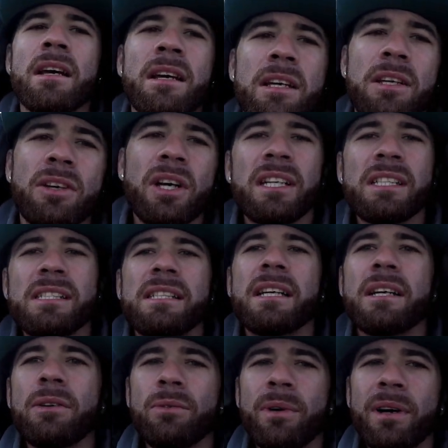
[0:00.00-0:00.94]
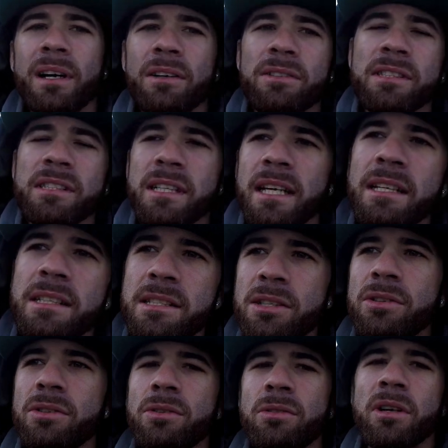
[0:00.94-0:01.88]
You guys stick around, stay
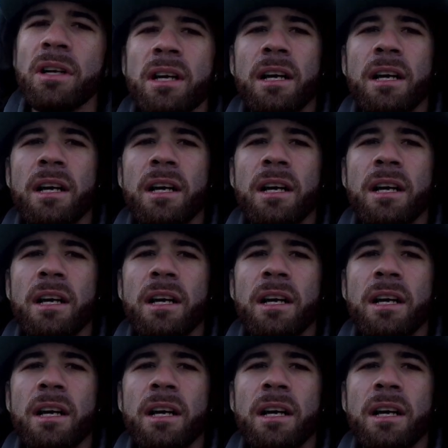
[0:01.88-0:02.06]
tuned.